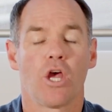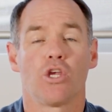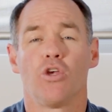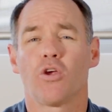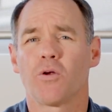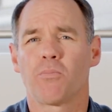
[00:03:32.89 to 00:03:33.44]

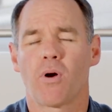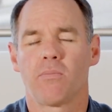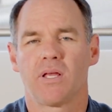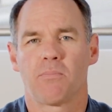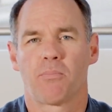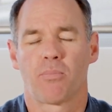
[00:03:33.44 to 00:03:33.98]
you can
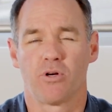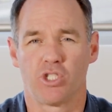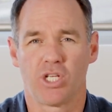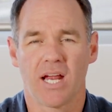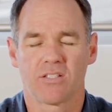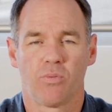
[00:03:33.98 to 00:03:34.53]
probably
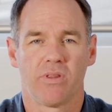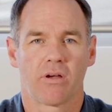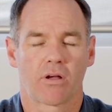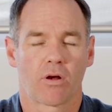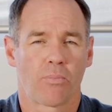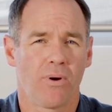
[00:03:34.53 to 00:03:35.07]
project with a